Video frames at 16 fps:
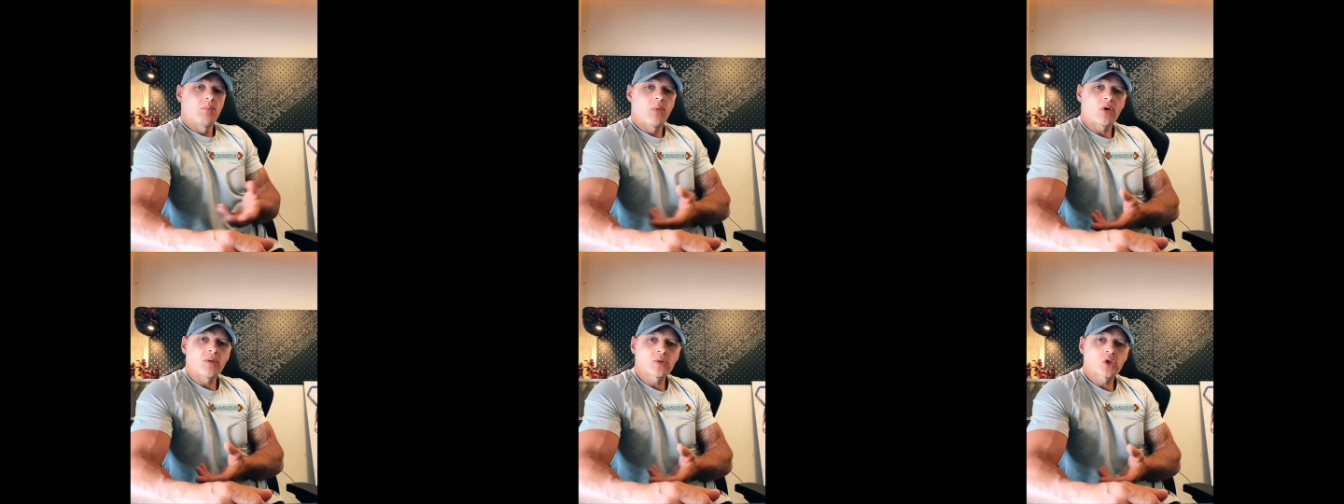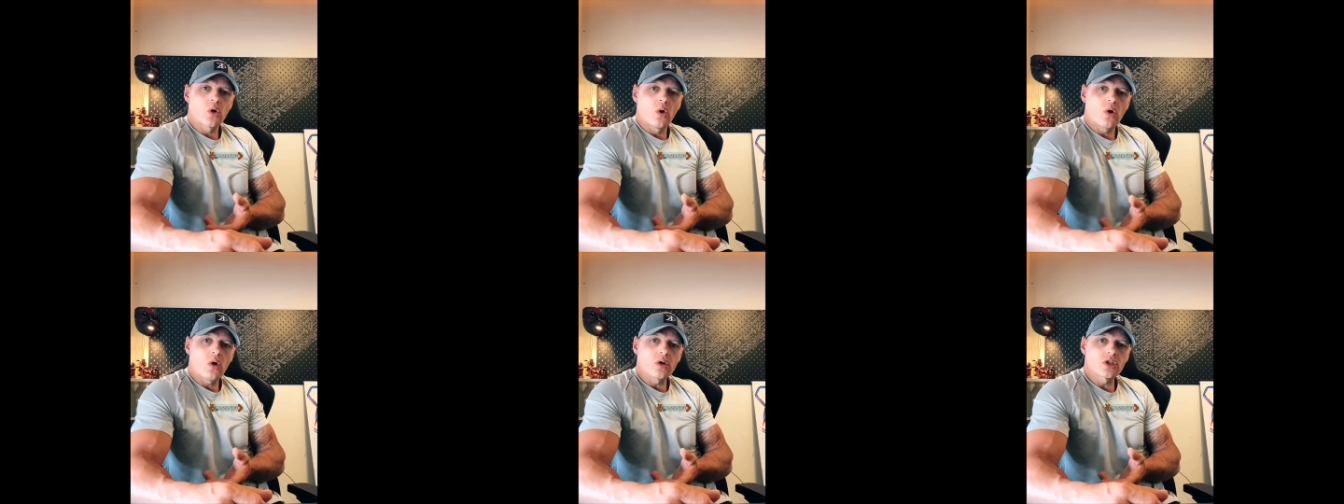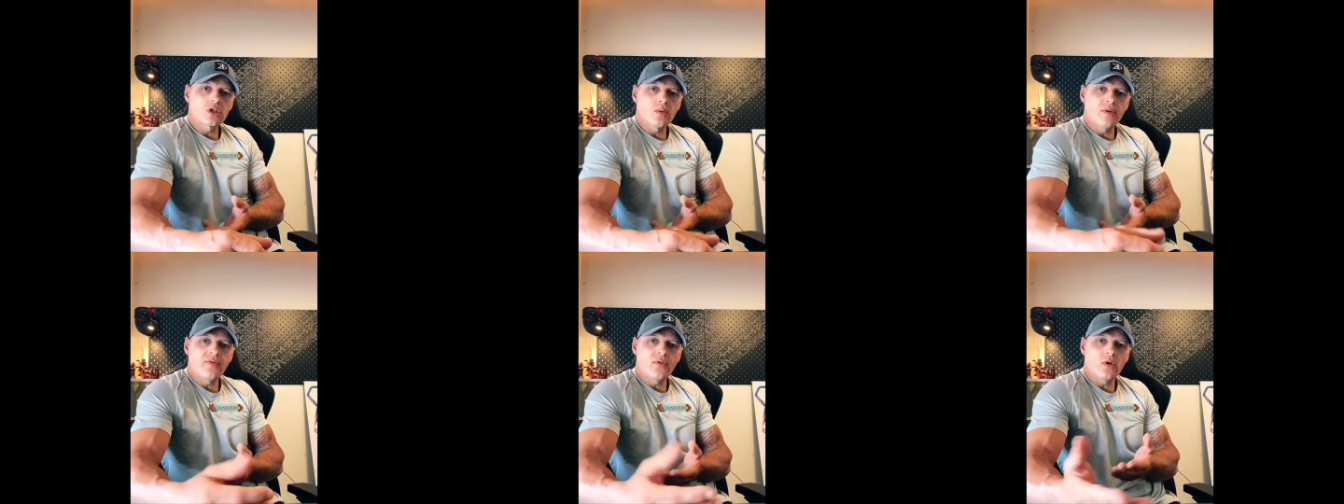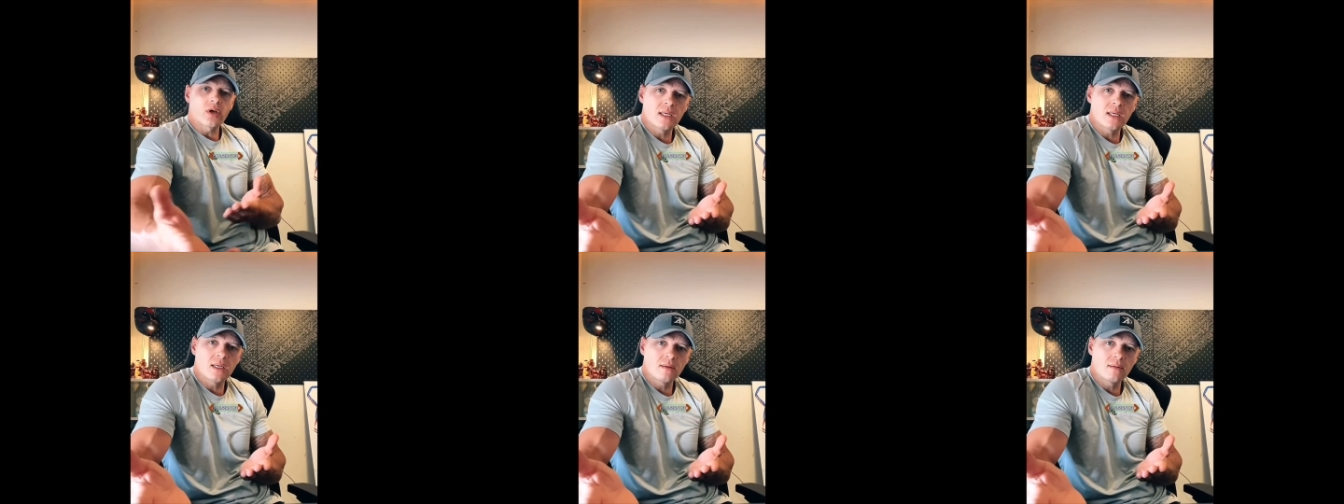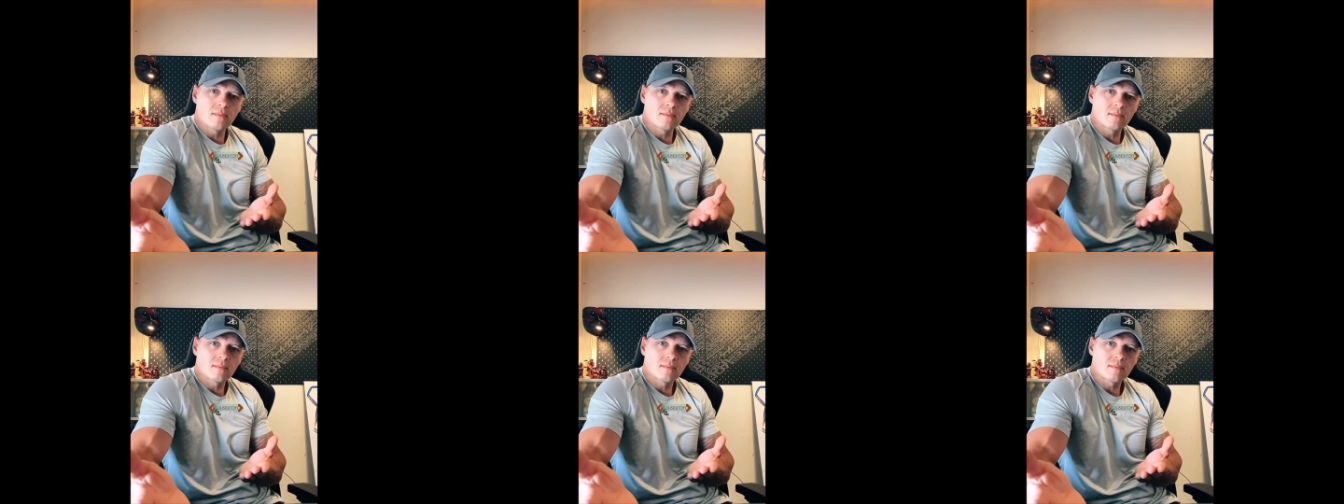But I'm talking to a
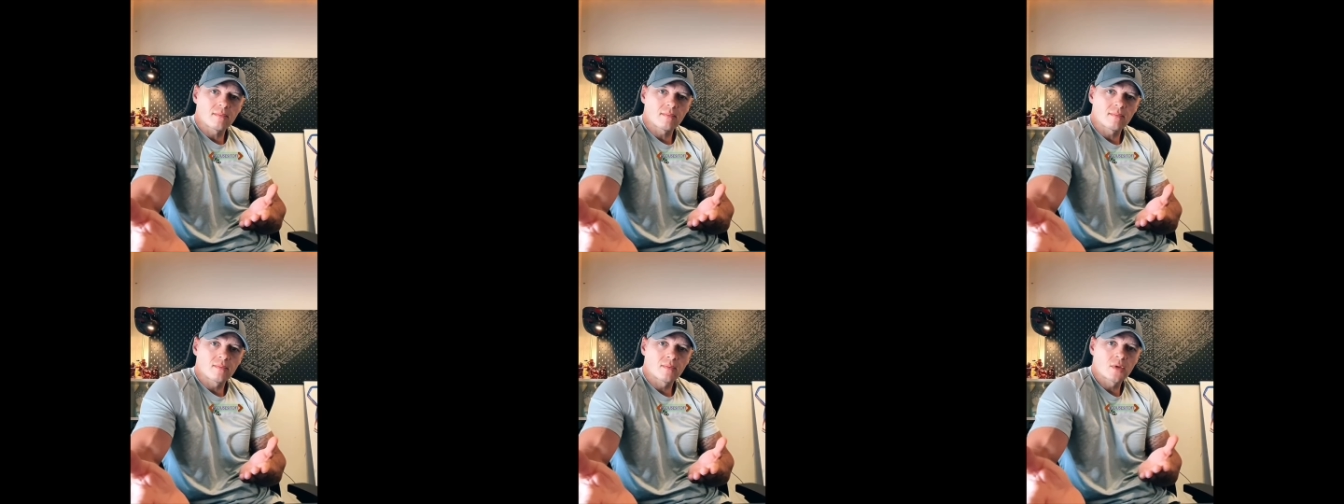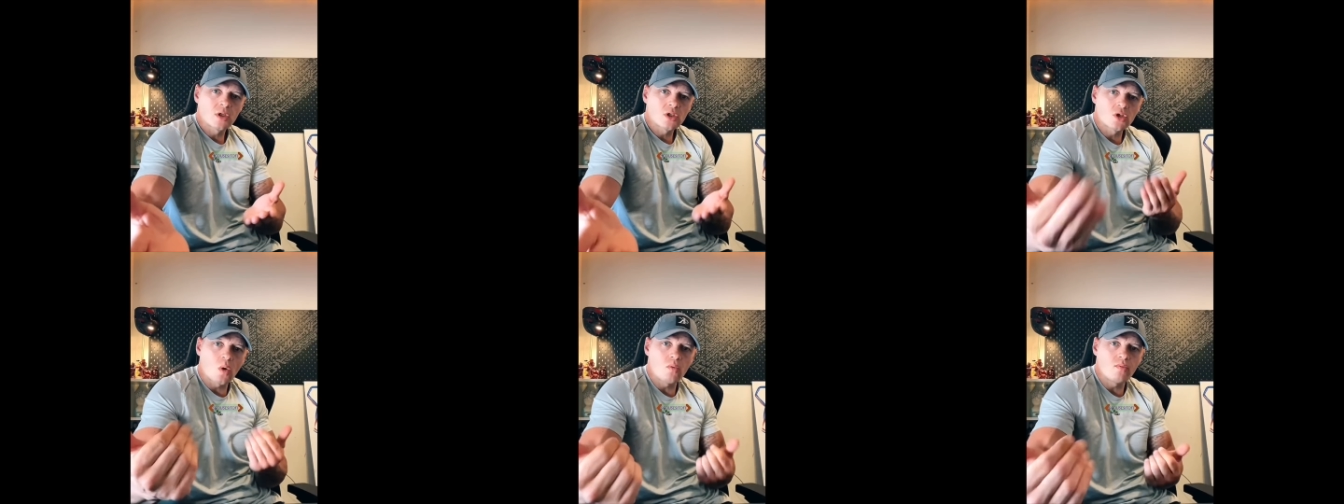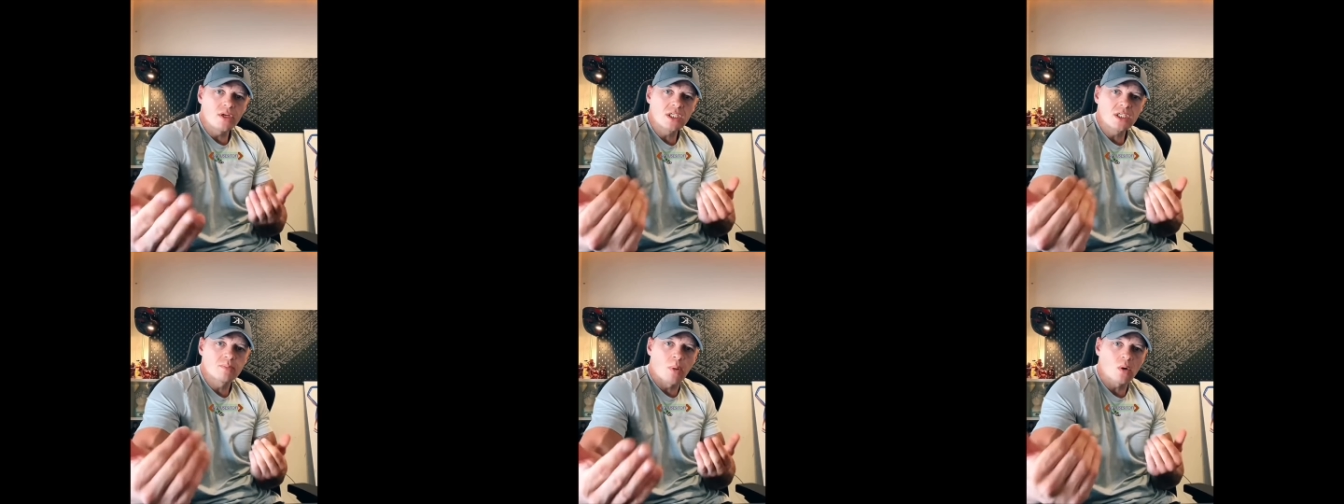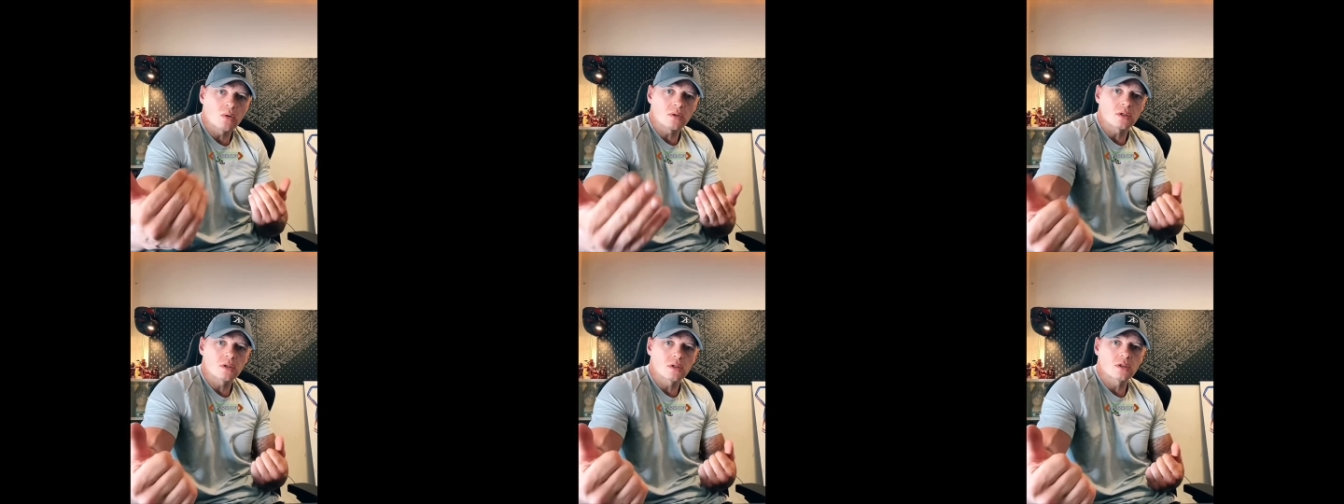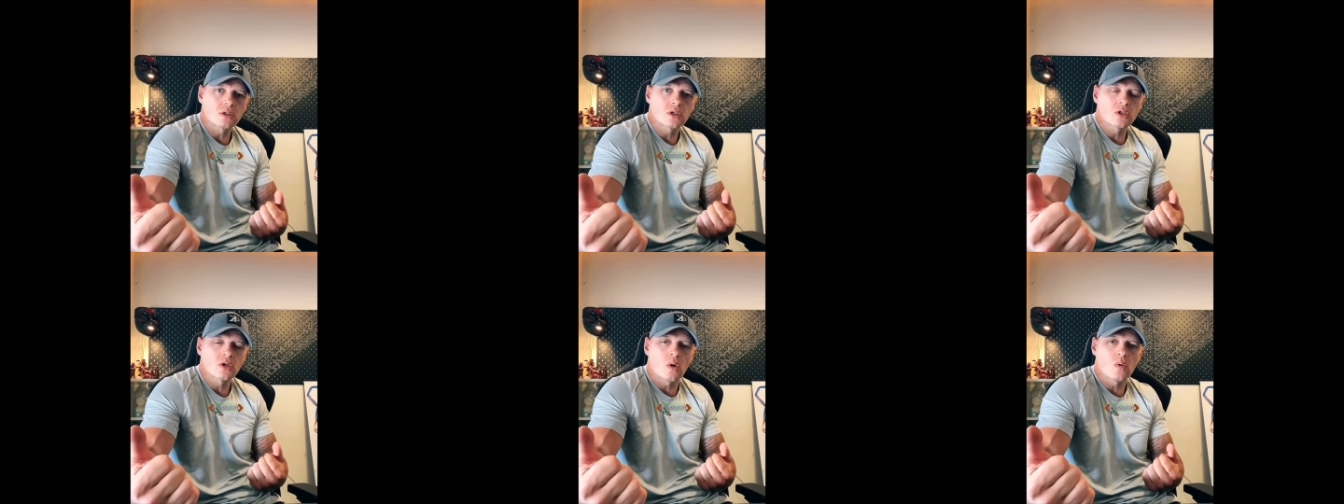screen. There's no response.
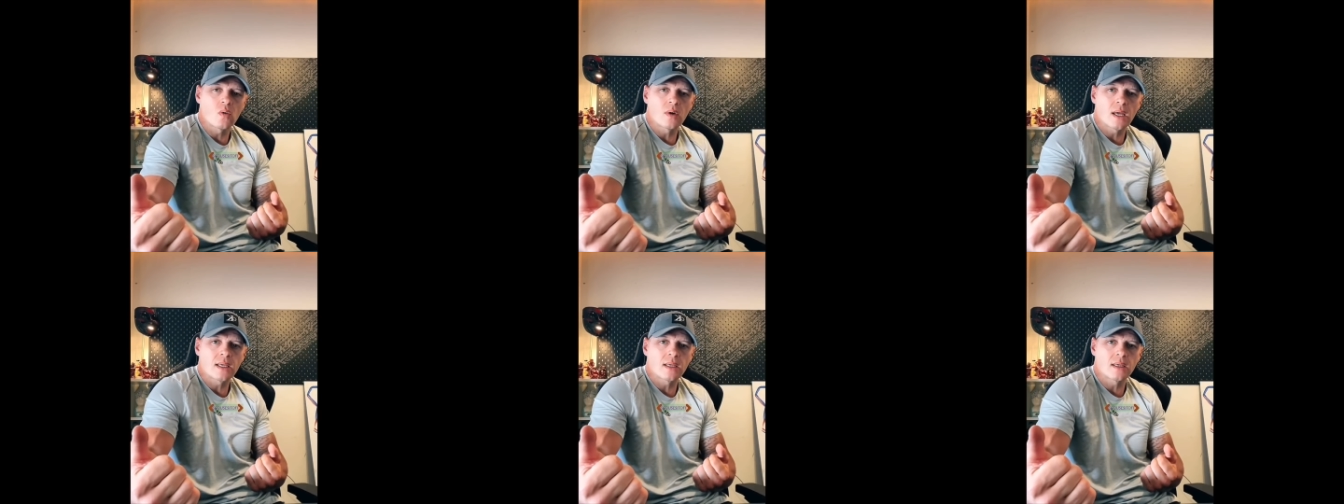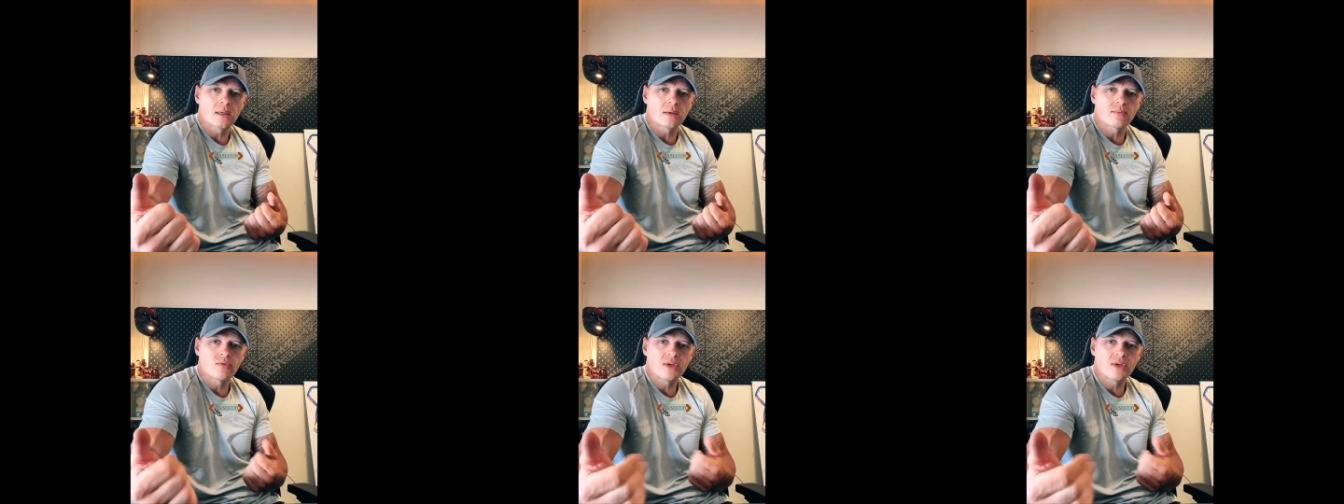There's no like